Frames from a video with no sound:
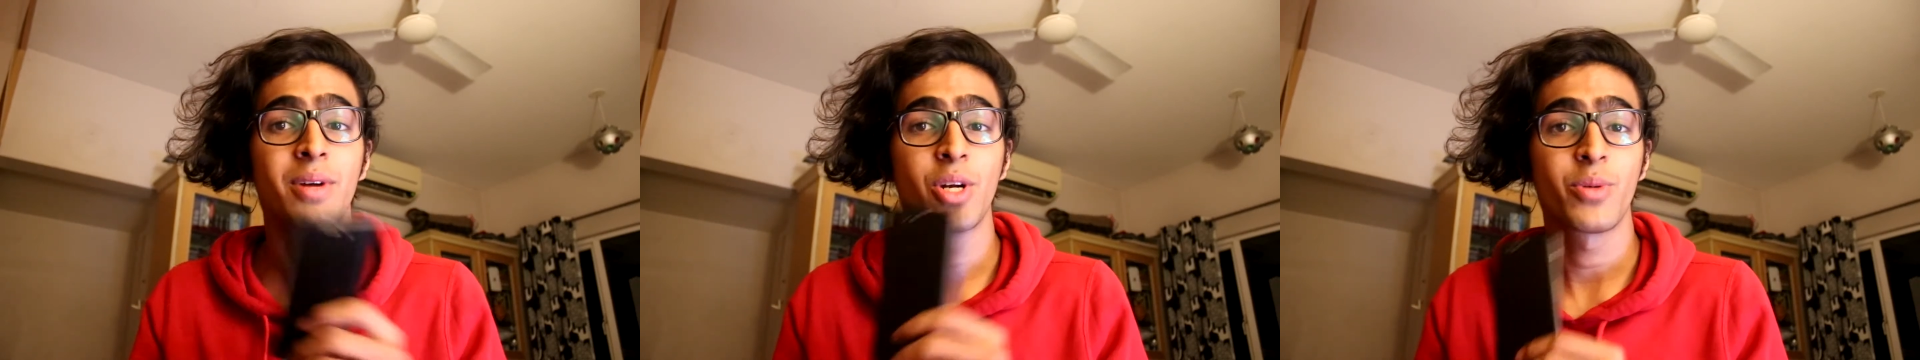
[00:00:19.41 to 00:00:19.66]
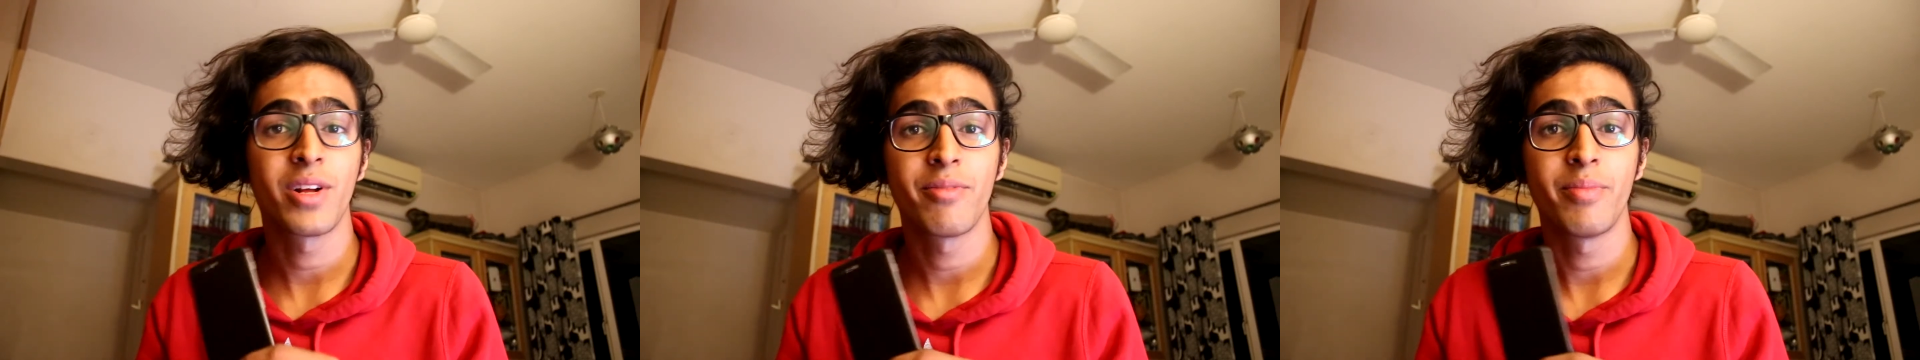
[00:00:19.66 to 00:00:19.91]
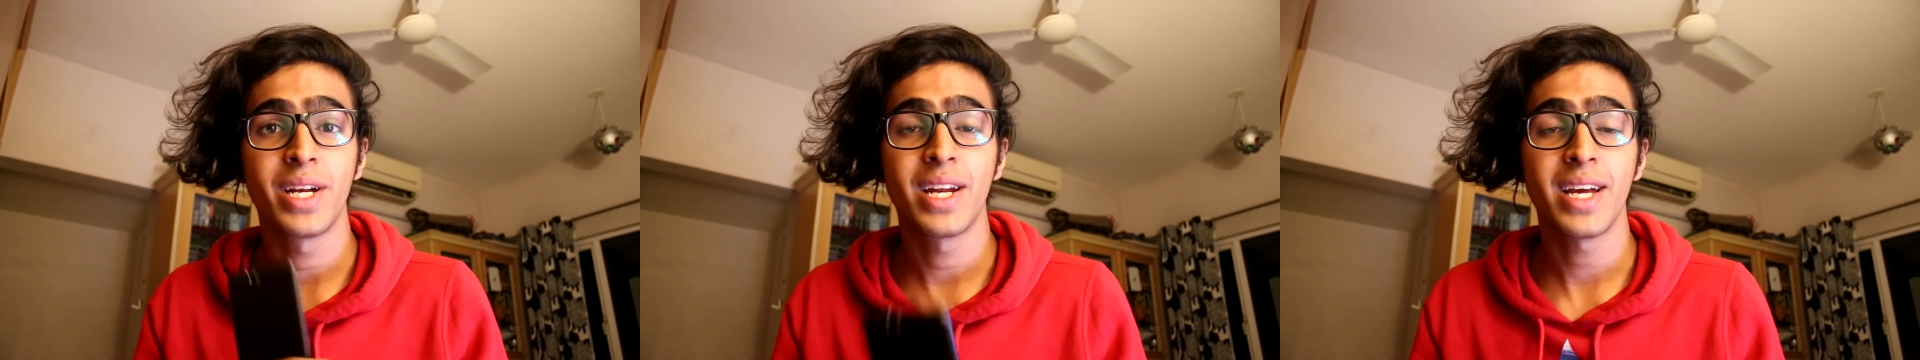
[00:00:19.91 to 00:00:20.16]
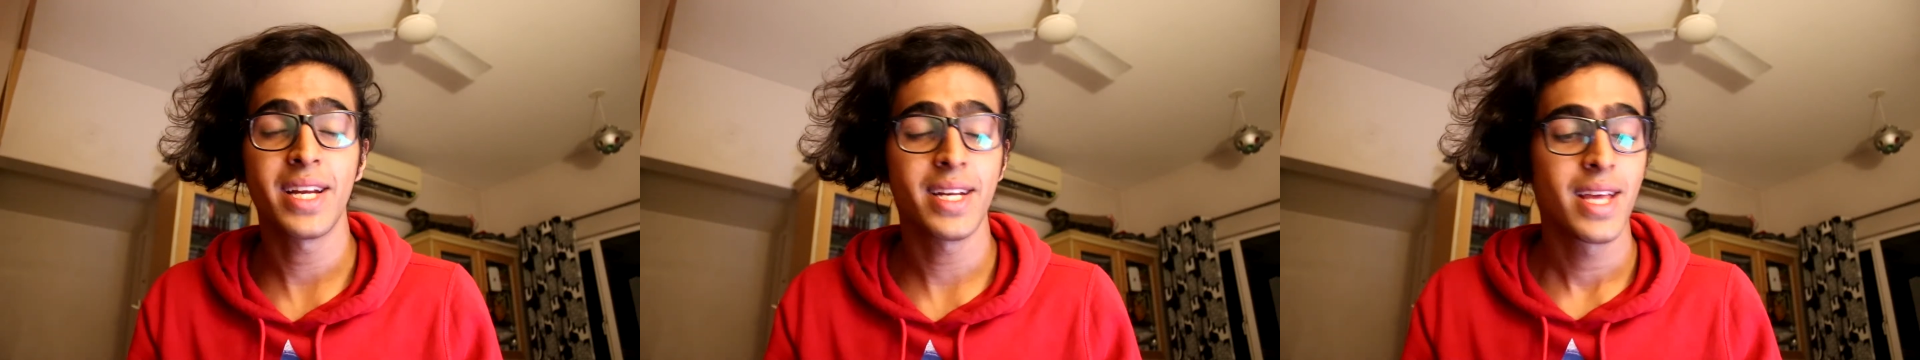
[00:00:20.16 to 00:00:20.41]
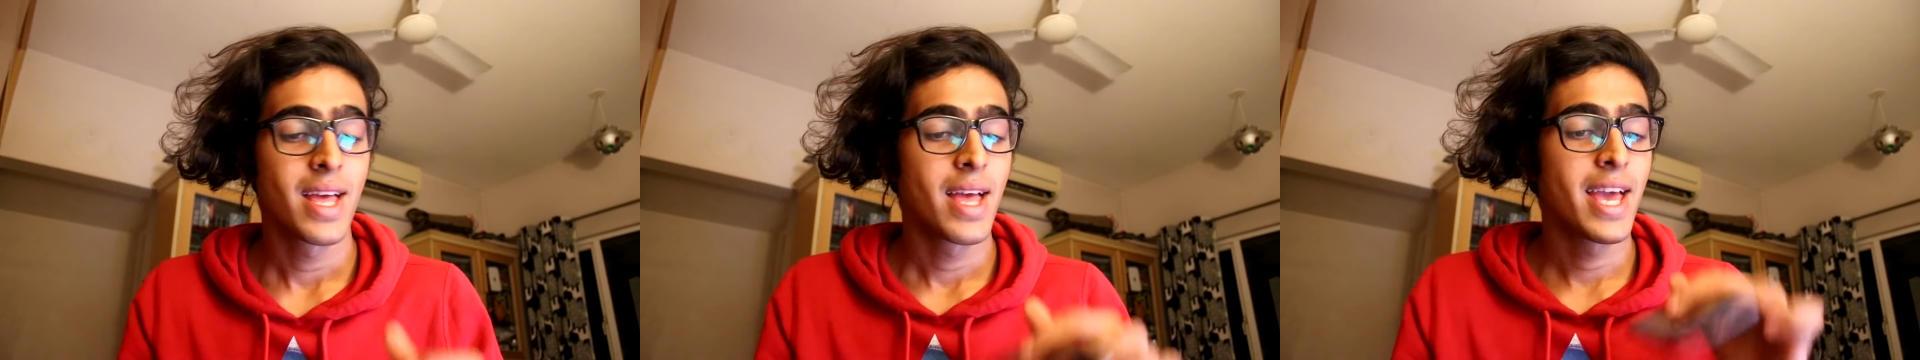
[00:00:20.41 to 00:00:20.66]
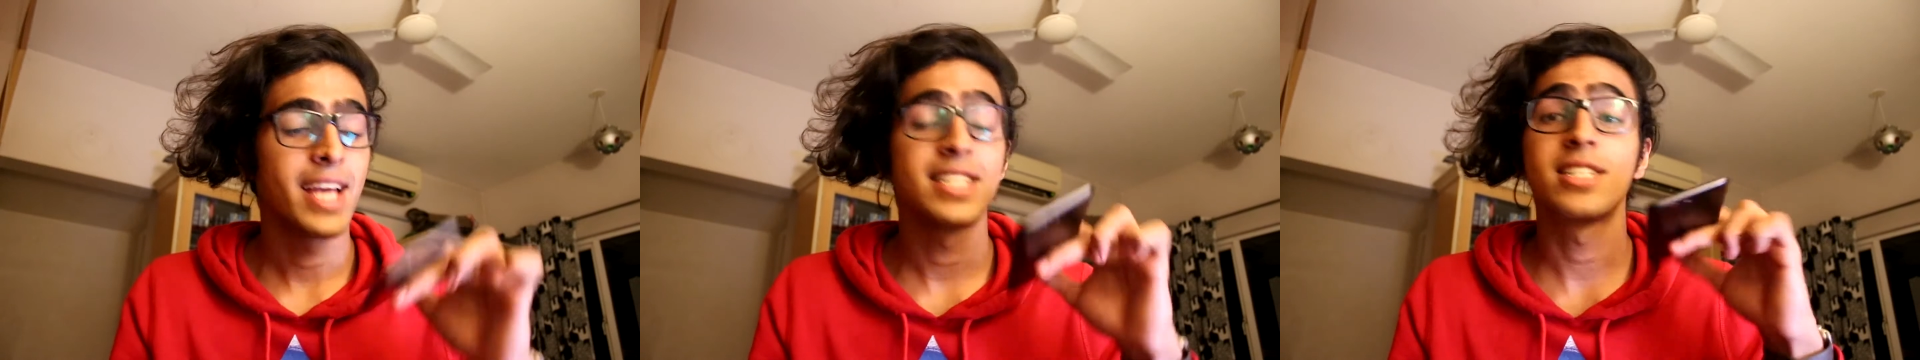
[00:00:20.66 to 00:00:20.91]
and 12 midnight,
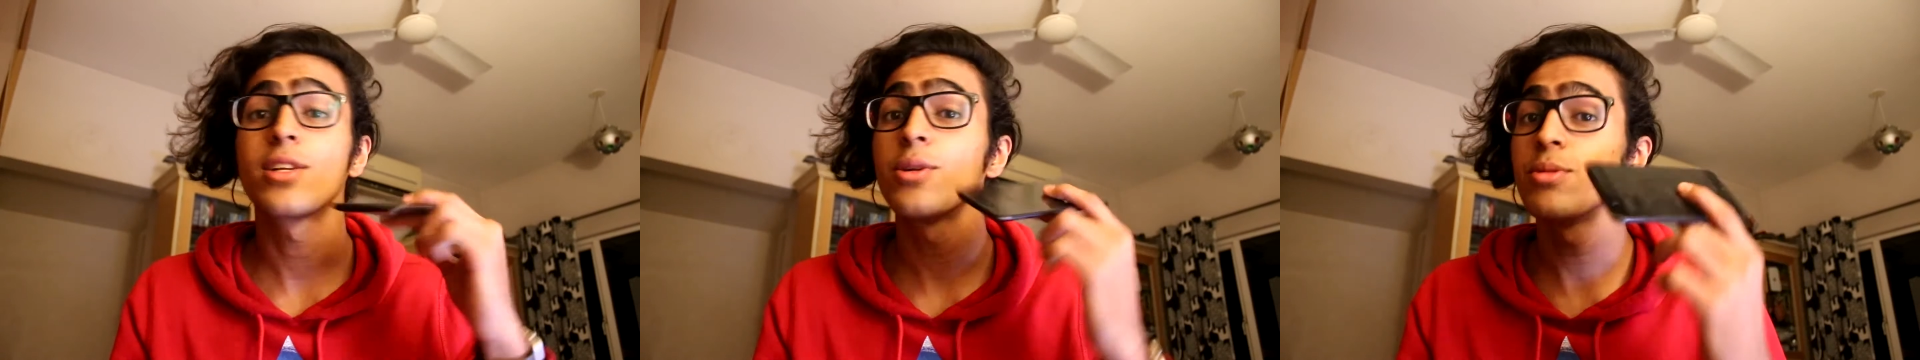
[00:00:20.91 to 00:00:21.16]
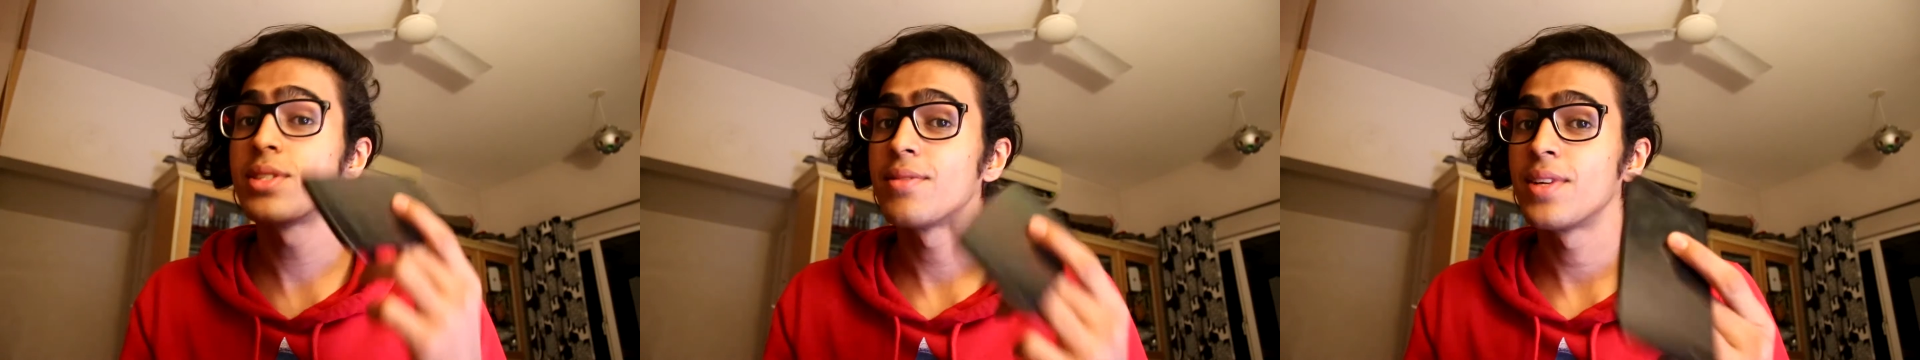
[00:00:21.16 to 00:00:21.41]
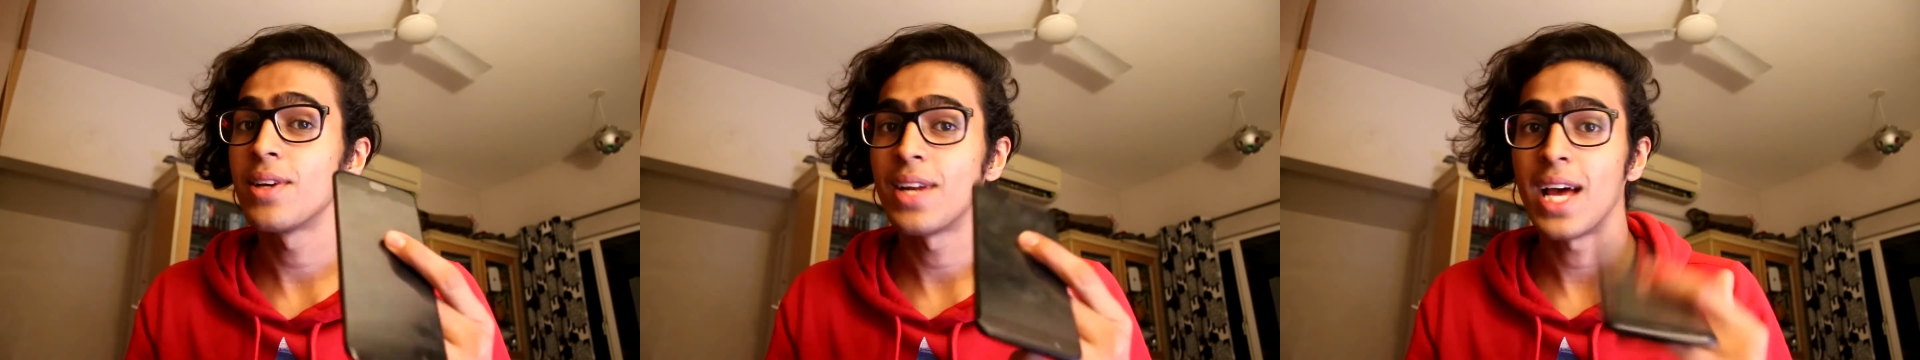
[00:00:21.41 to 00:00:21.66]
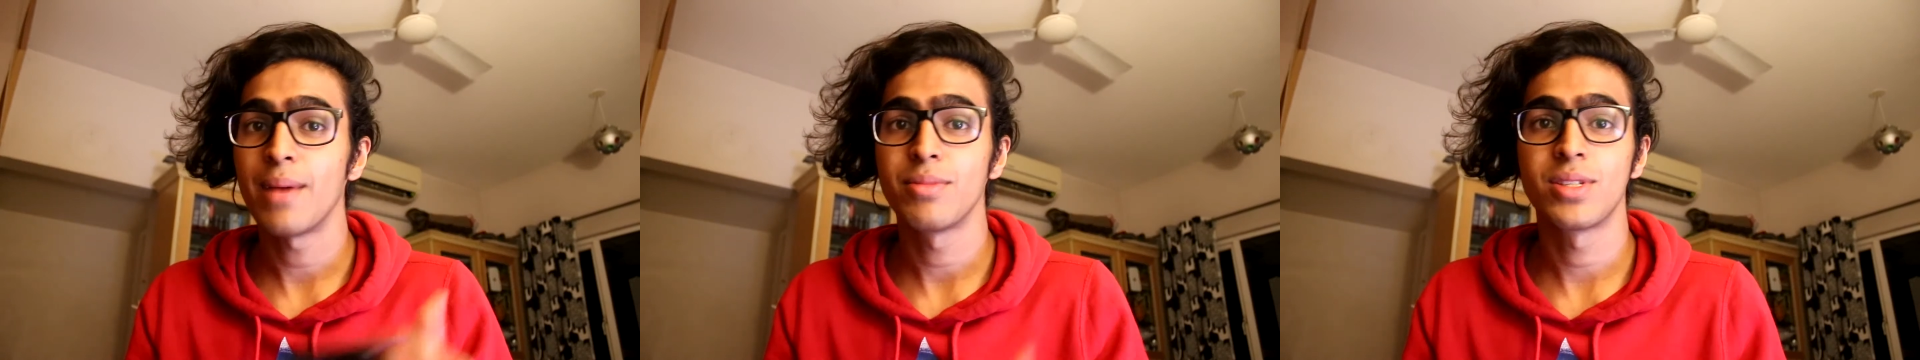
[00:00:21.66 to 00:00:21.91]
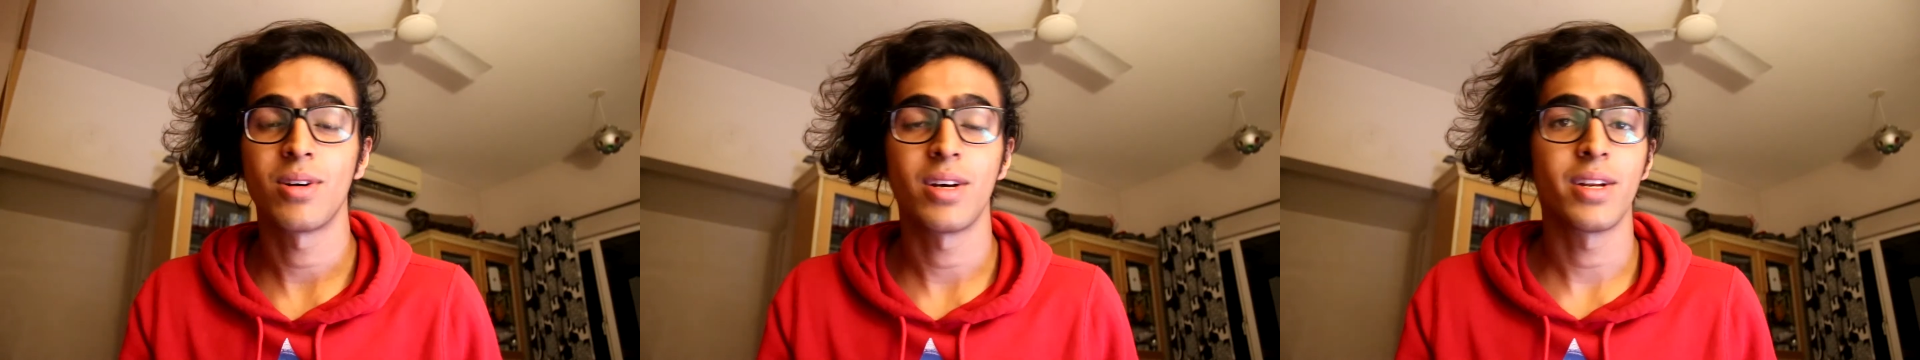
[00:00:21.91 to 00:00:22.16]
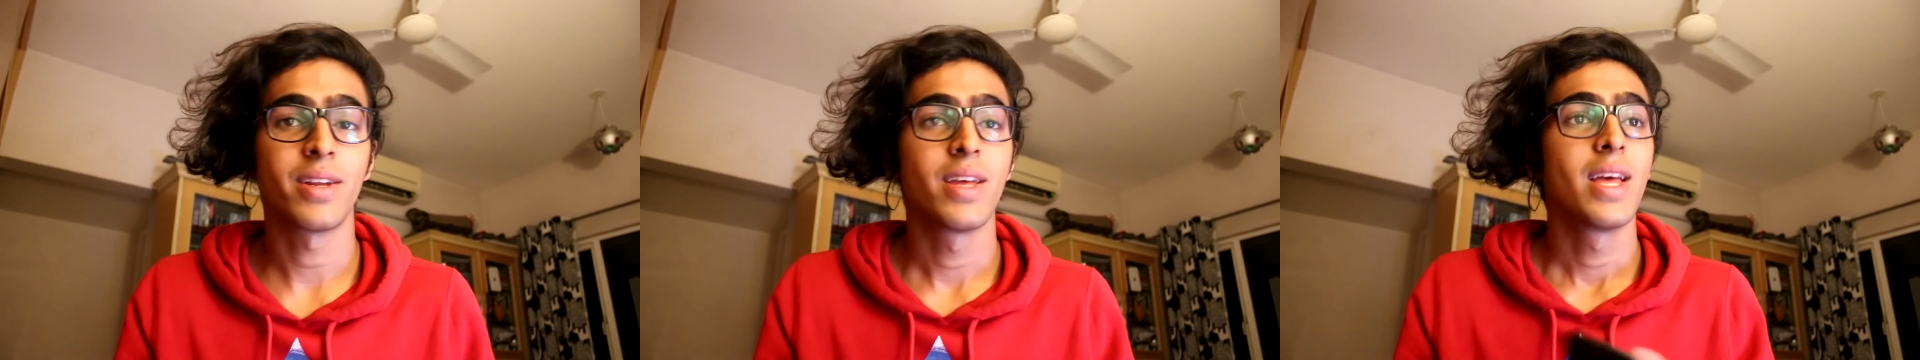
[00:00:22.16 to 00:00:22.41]
exclusively on Amazon.